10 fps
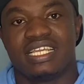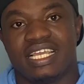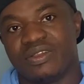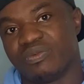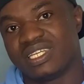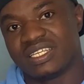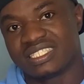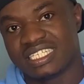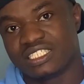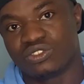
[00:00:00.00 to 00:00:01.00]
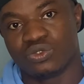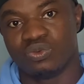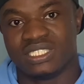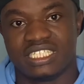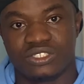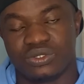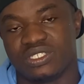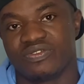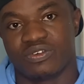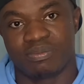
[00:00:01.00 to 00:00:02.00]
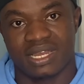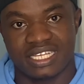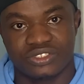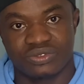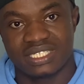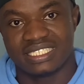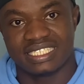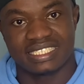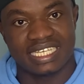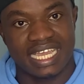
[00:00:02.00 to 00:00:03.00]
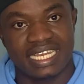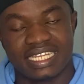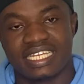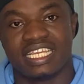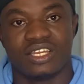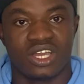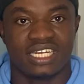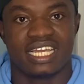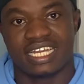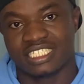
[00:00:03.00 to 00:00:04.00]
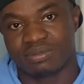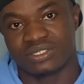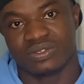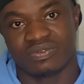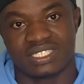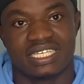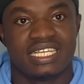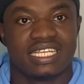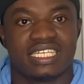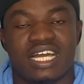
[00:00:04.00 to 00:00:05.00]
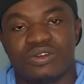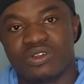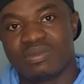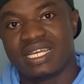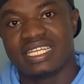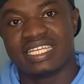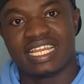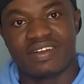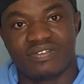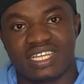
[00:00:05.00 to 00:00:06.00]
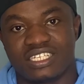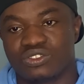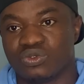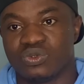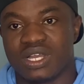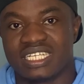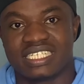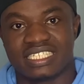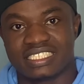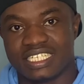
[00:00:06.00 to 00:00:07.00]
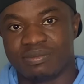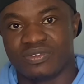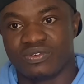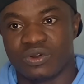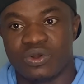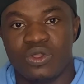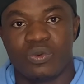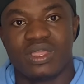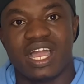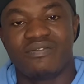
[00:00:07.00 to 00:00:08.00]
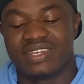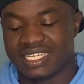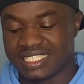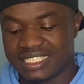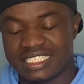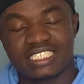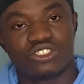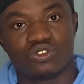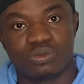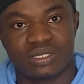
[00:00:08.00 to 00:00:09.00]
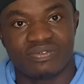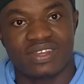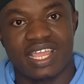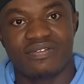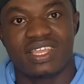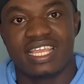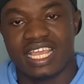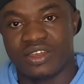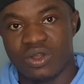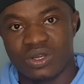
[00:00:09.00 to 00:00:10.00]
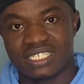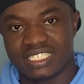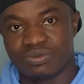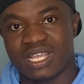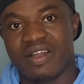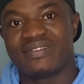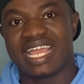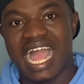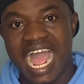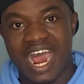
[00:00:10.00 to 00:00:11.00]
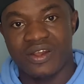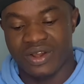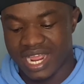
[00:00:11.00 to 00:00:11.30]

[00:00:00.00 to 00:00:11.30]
And with the 32, we just use it for plastering, the tiling, and other aspects of it. Now, normally in Africa too, as I said before, we have the 32.5 and all these. We have the R,